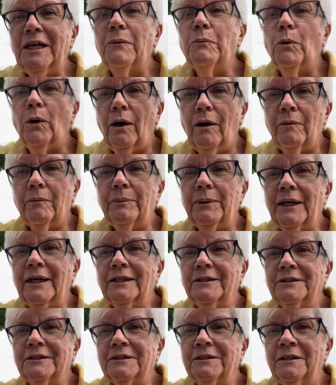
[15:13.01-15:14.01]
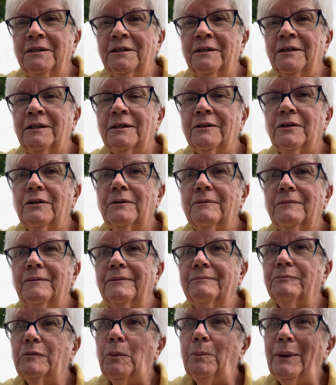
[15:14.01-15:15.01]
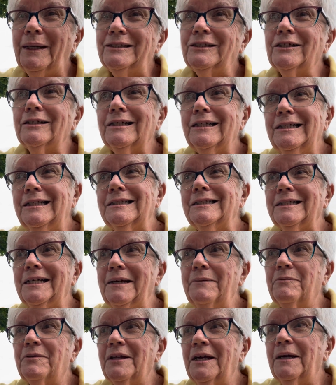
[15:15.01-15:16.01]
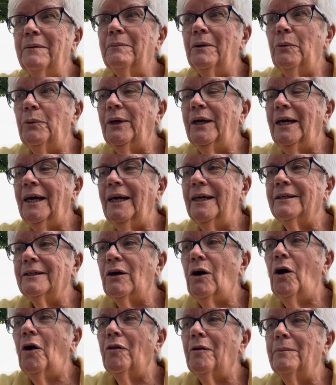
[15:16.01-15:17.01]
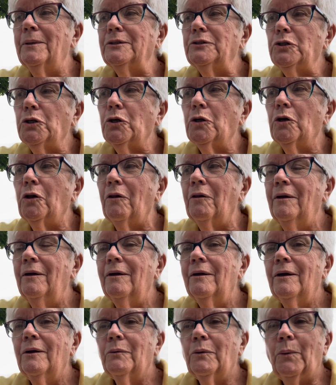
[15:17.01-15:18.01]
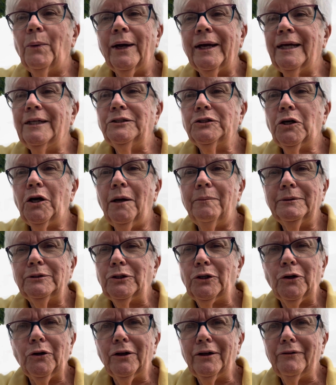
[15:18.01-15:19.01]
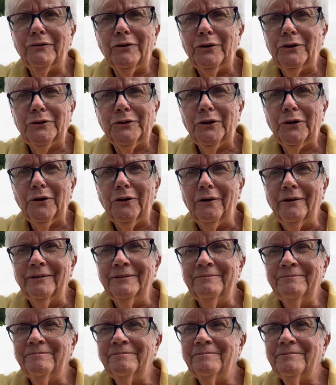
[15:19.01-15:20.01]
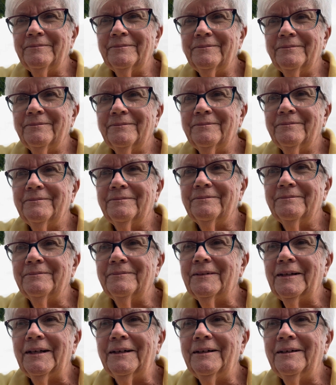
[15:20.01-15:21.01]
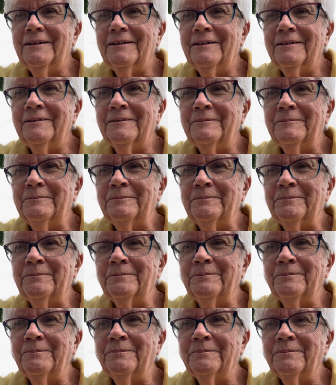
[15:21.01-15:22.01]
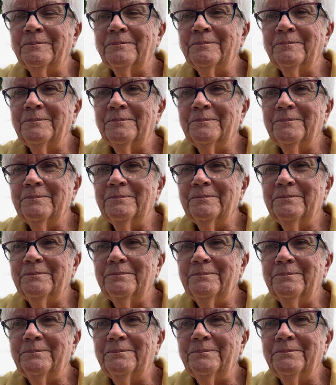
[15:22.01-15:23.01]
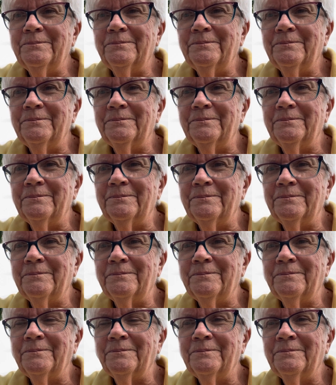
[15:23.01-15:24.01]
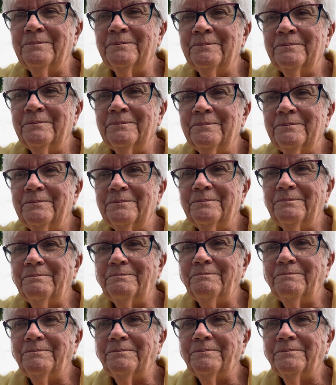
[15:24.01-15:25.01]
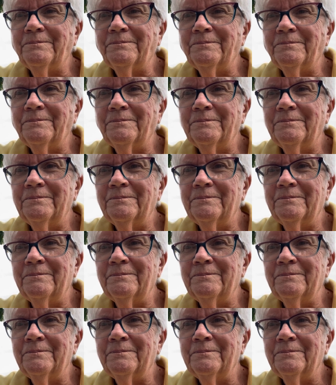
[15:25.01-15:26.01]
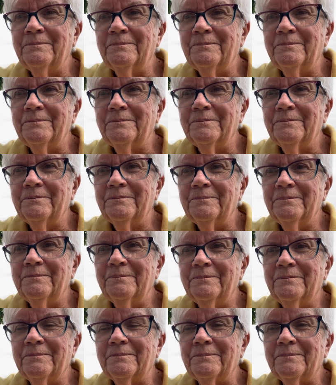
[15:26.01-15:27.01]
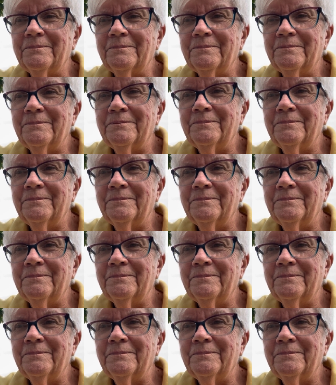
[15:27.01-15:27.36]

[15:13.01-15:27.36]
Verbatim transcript: well, because they're basically the same thing, but we can't call them a turtle. Well, why can't you call them a turtle if they're a turtle? No, I just want, was trying to find out if they had ever called them turtles,